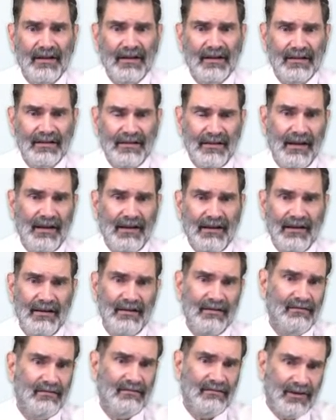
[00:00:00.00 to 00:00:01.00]
that
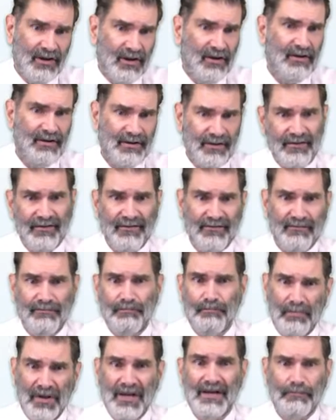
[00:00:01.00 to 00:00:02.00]
can cause
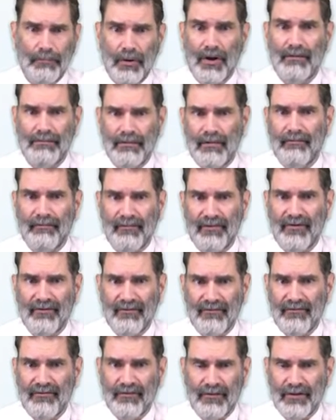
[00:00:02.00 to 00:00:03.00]
big problems
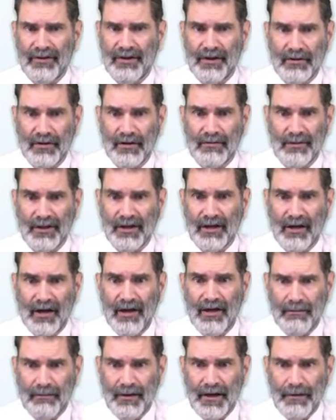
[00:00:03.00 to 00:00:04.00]
for the global
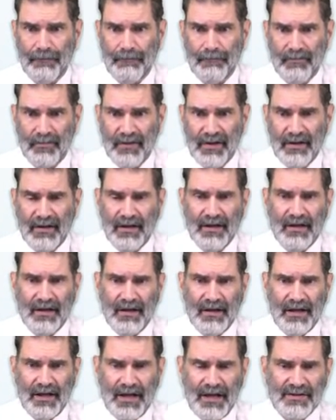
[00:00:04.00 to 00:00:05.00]
economy.
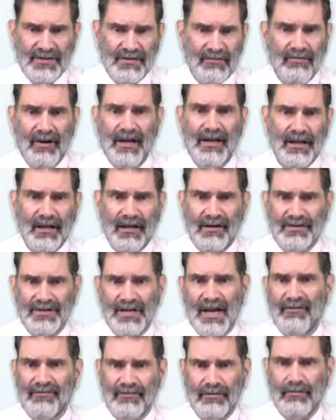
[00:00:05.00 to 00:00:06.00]
And so regulators
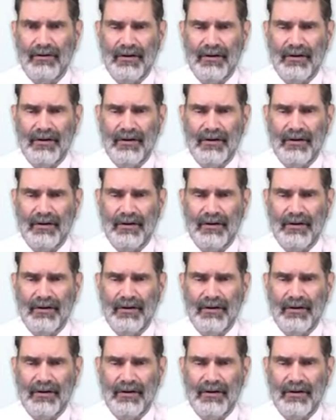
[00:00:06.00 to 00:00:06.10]
have to worry